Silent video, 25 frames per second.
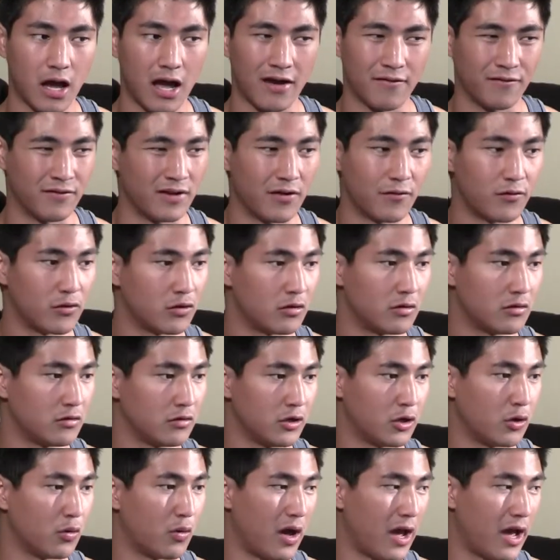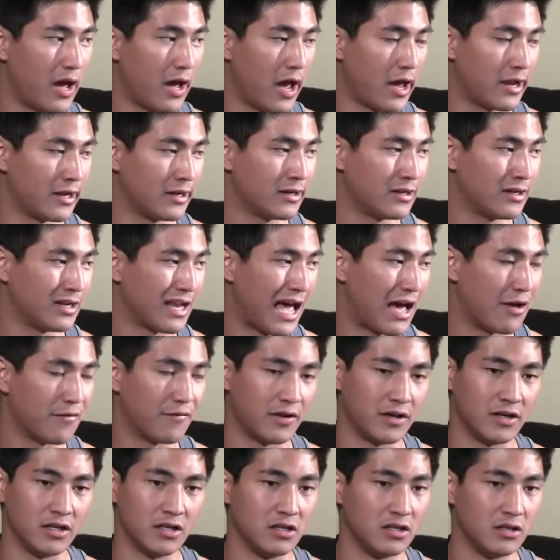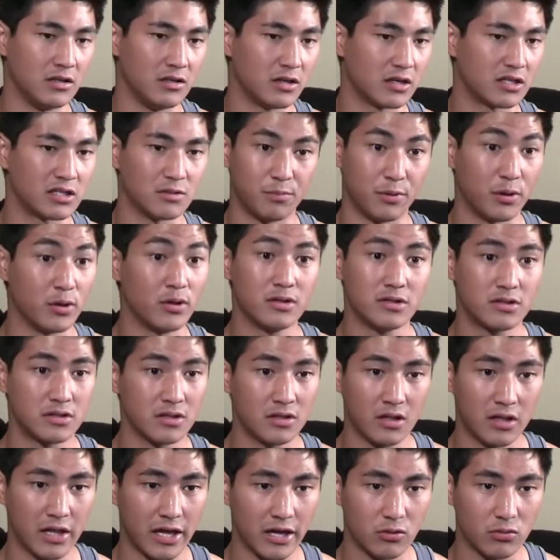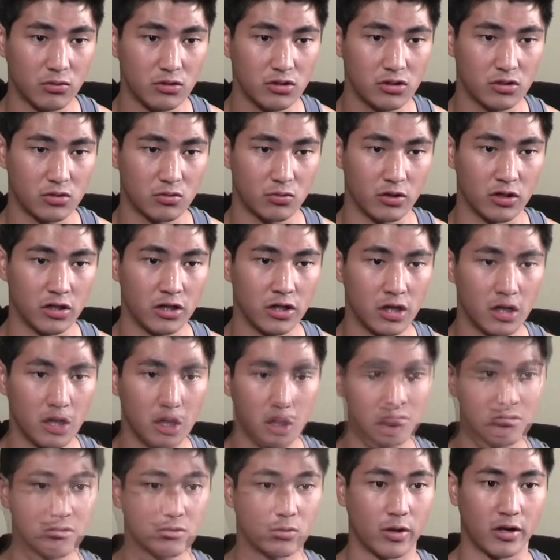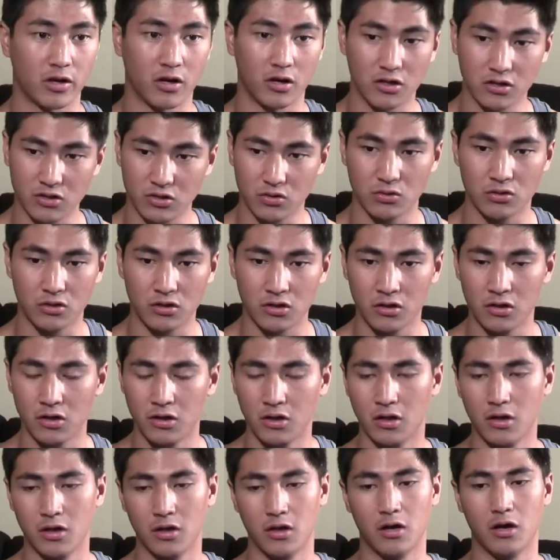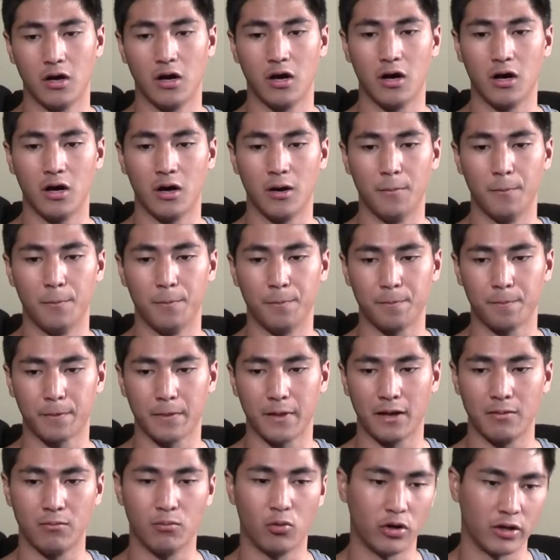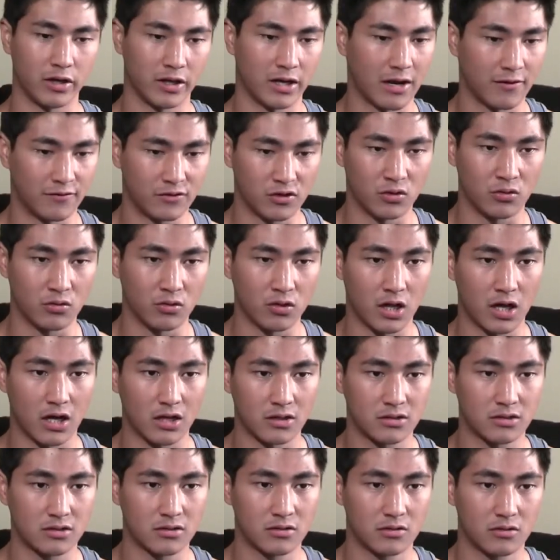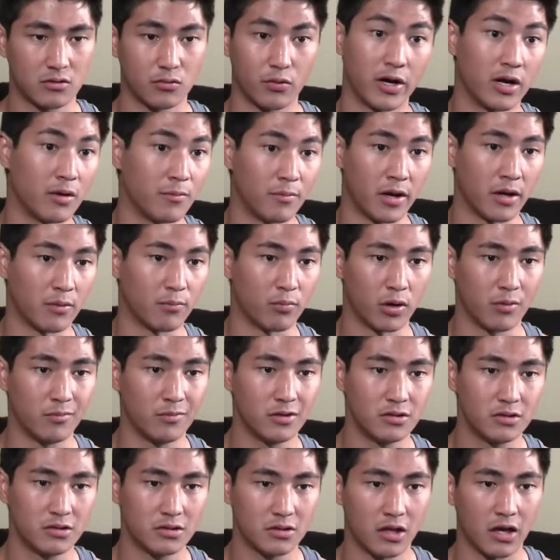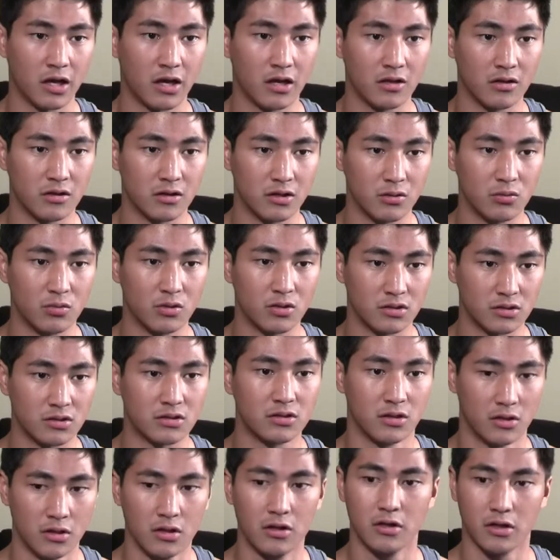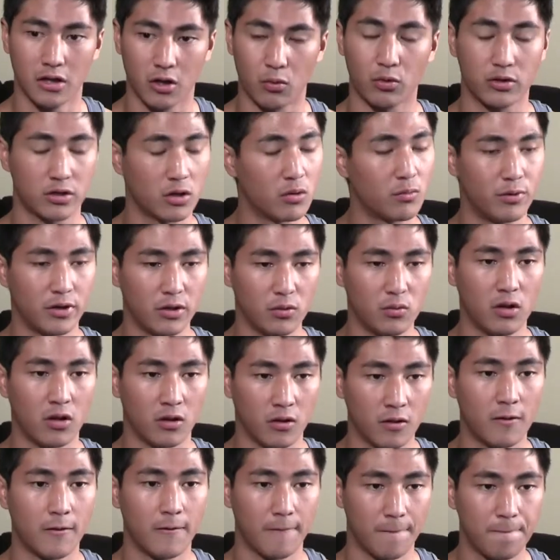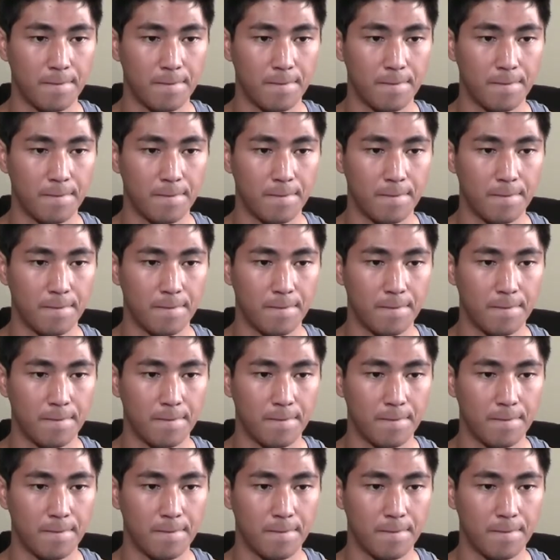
never, I didn't have any experience in the language, really. So I got a tutor, had morning and afternoon class right at my apartment, and it worked out pretty well.